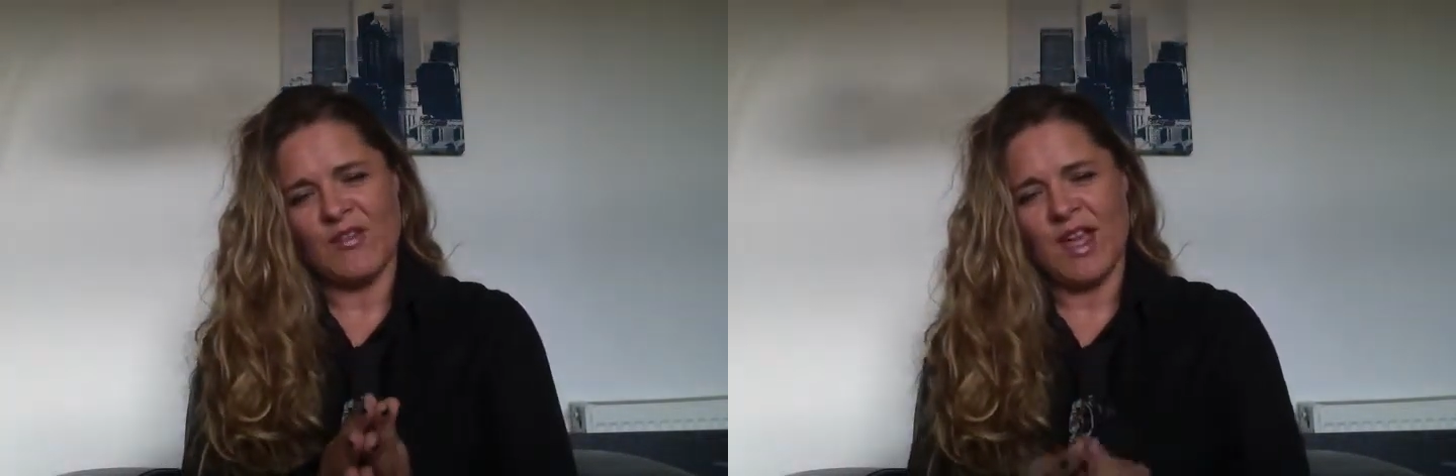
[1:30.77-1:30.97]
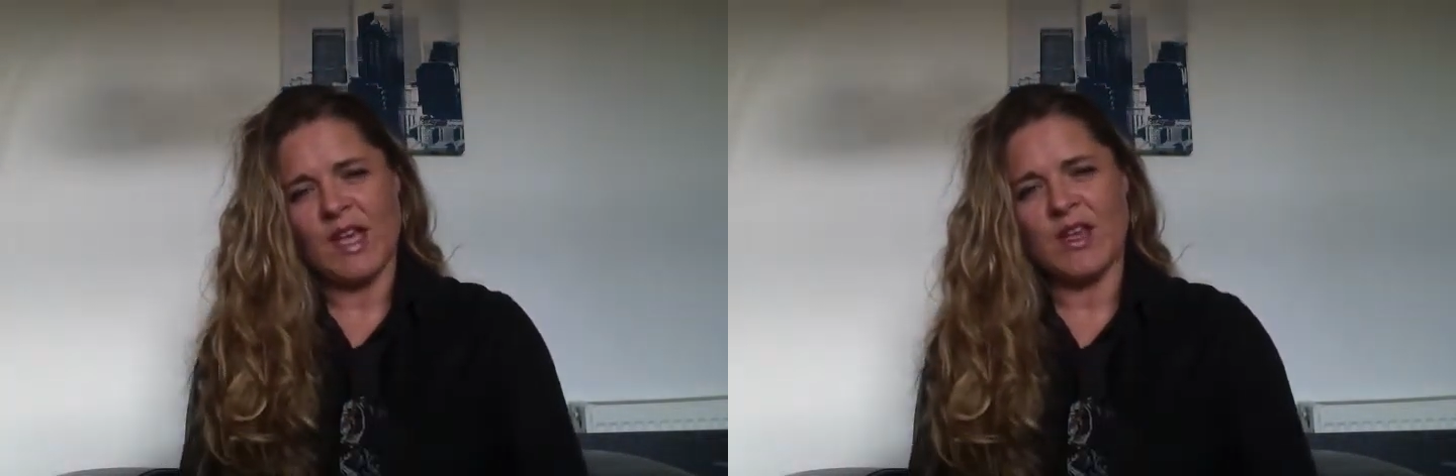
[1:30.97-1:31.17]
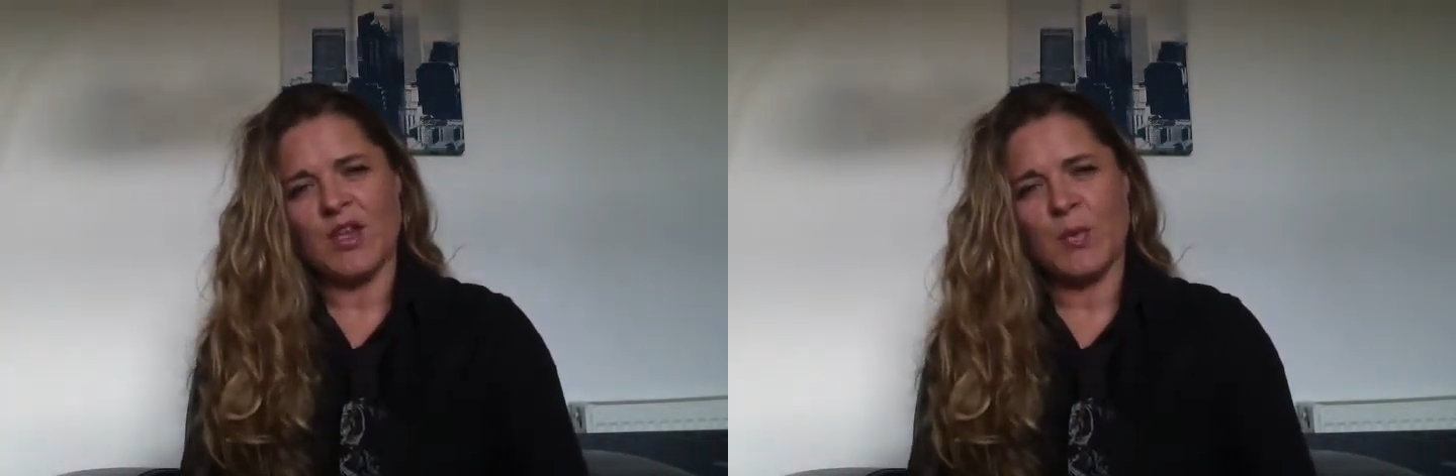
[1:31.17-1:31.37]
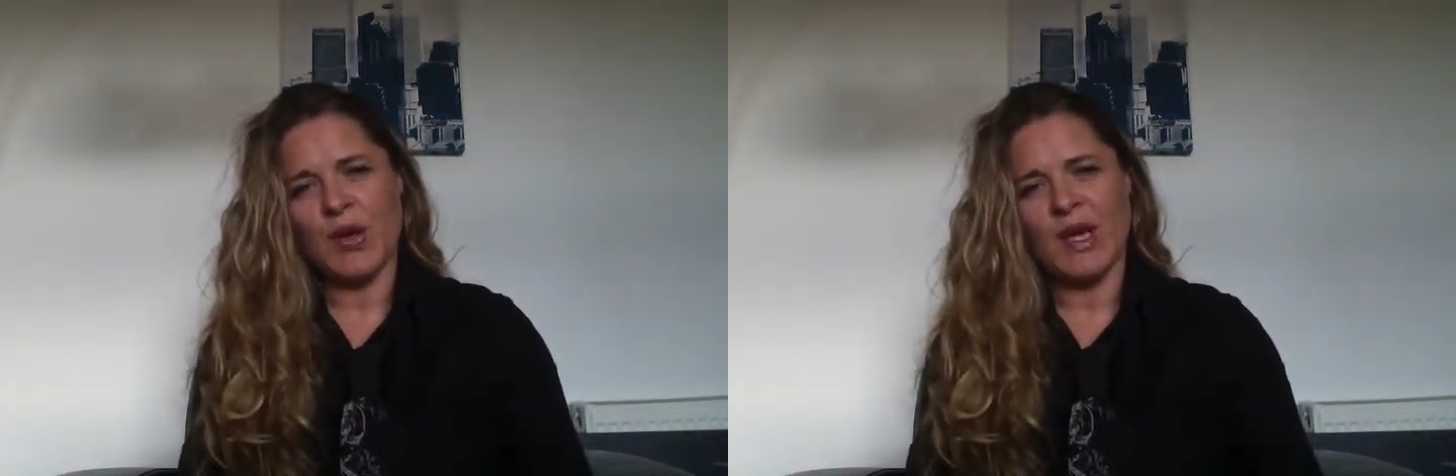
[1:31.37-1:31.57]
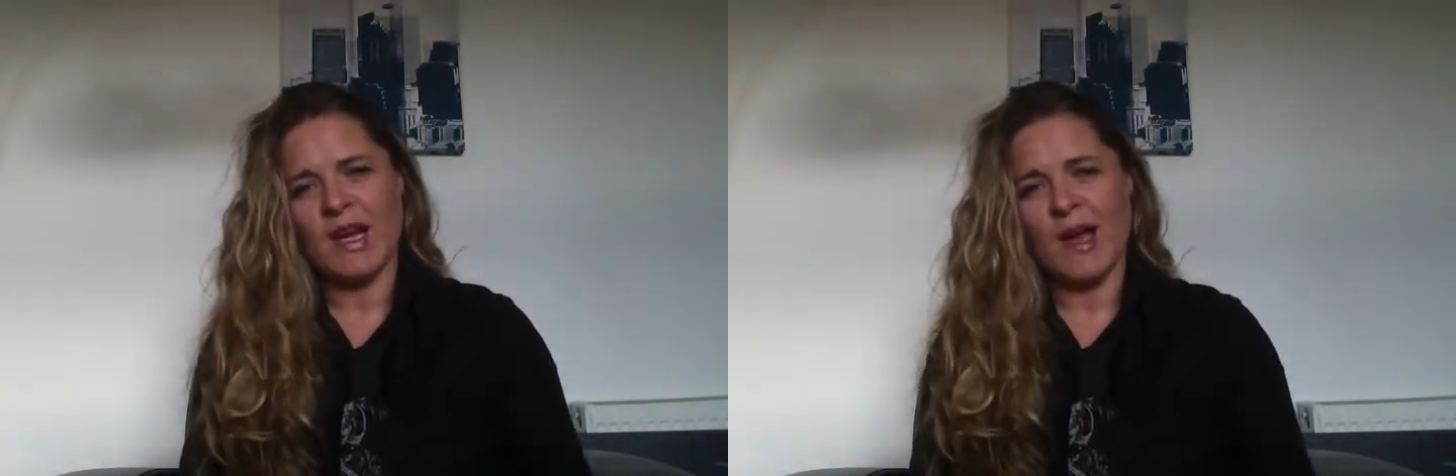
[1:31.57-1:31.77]
it and you're
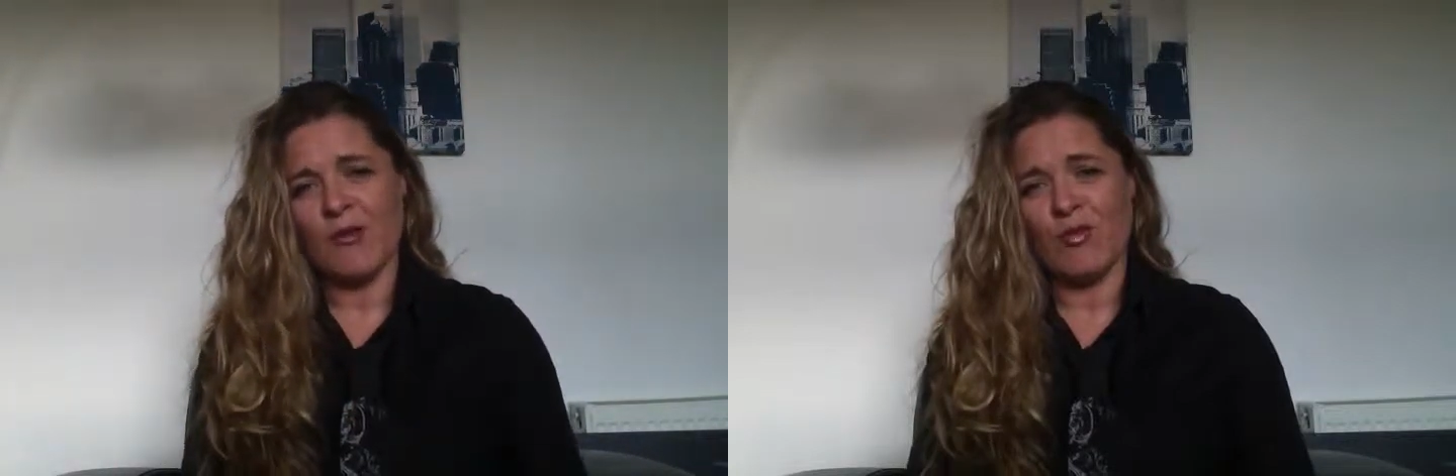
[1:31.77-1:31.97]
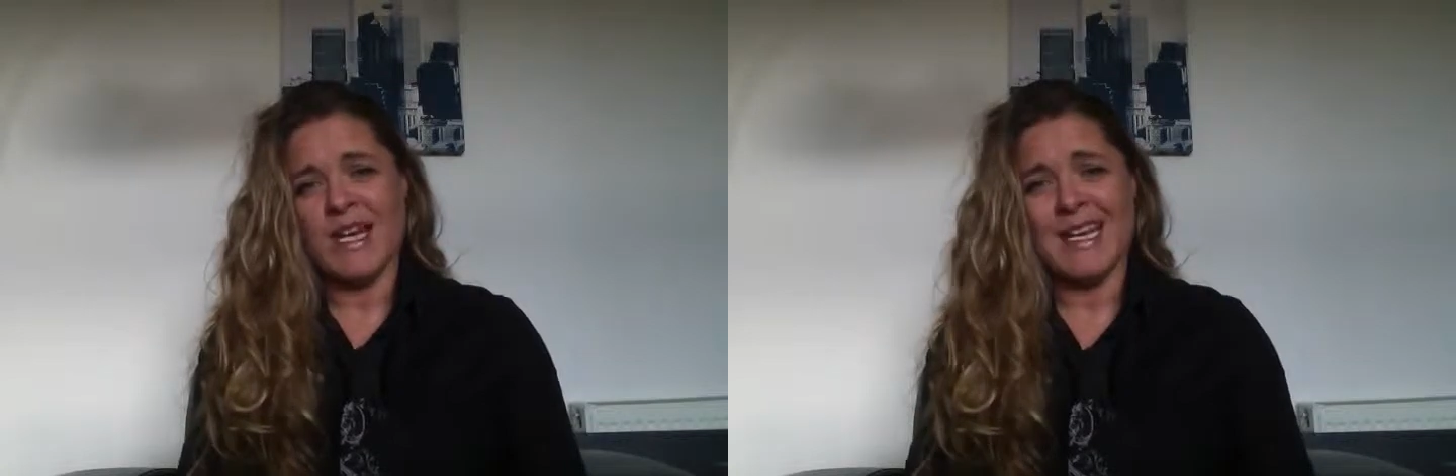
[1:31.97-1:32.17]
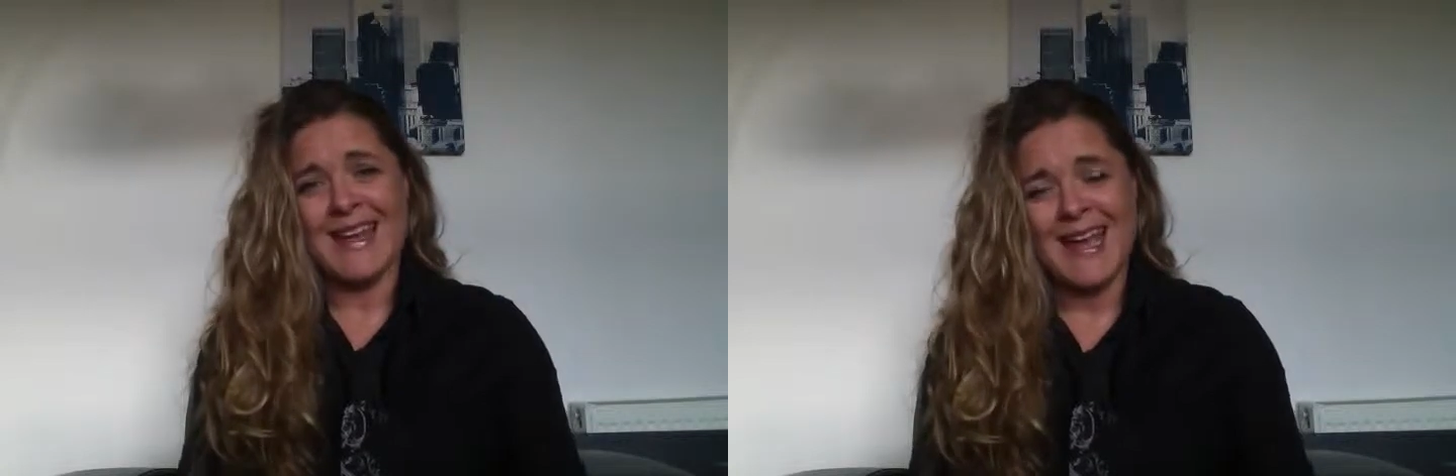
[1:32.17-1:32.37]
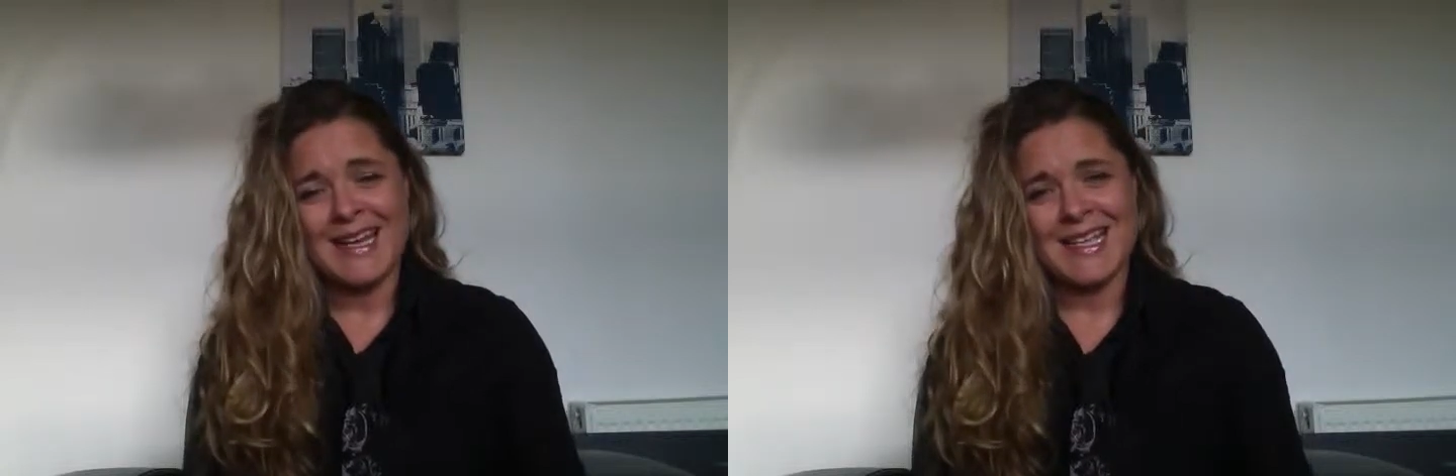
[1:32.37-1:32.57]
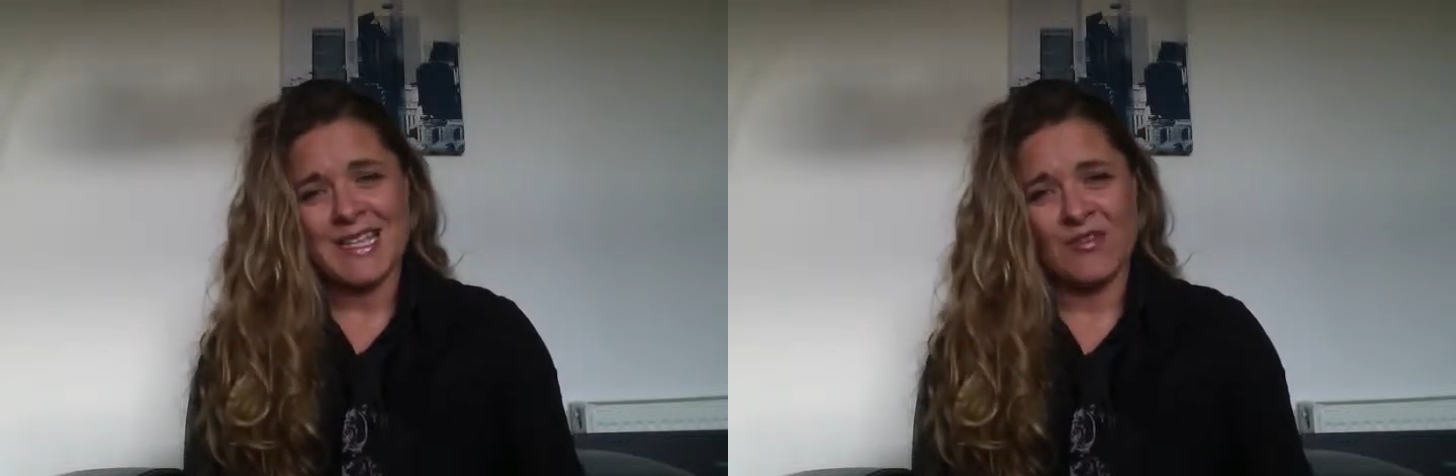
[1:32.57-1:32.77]
putting out a really
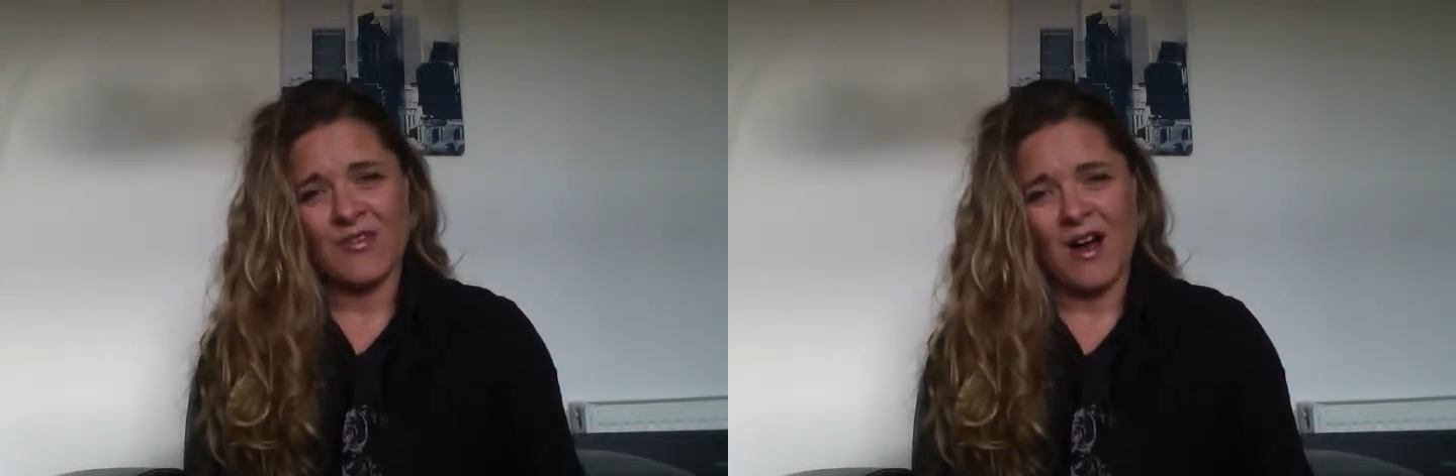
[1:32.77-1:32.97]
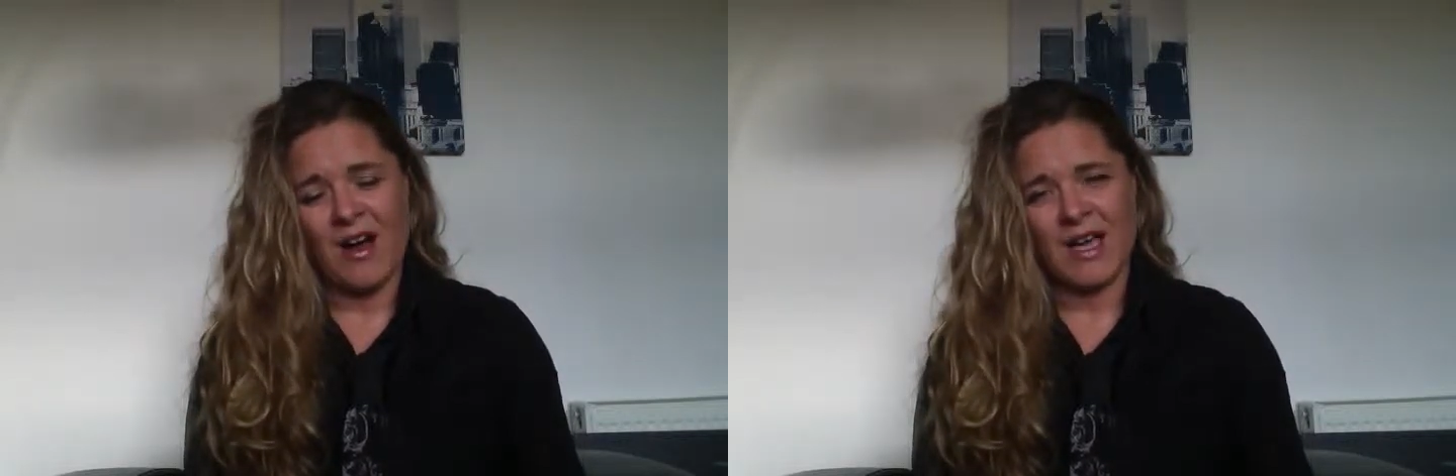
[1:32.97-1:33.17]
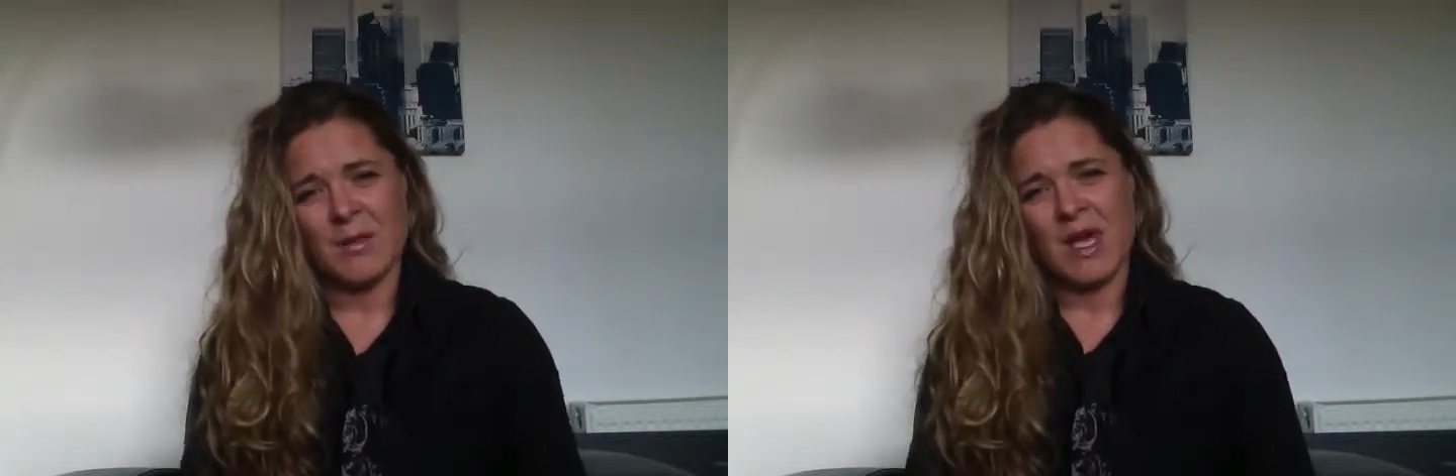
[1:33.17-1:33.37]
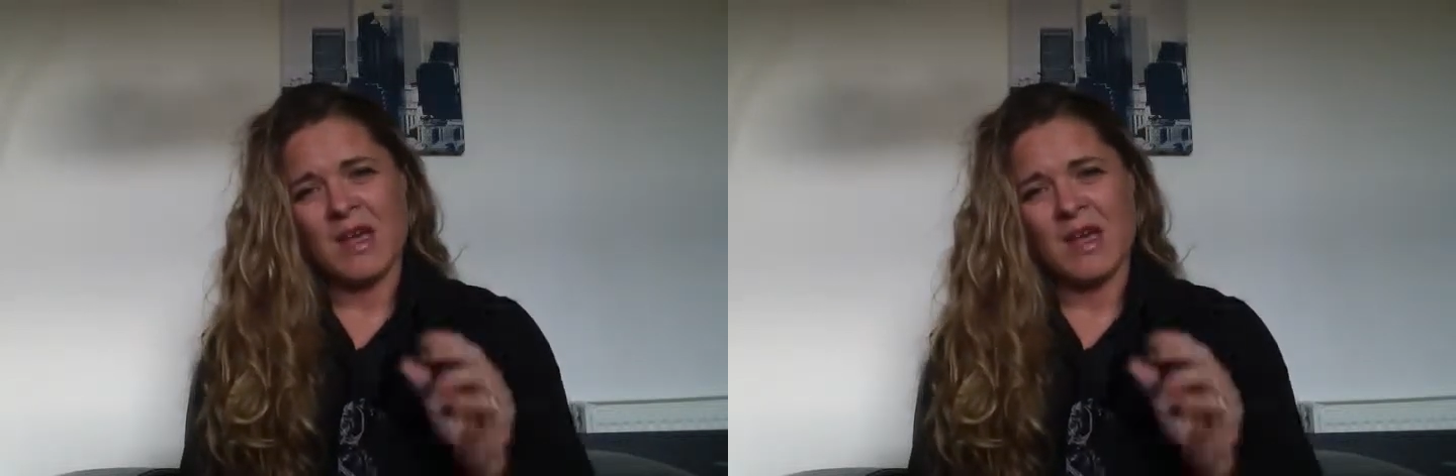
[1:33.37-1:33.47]
negative vibe,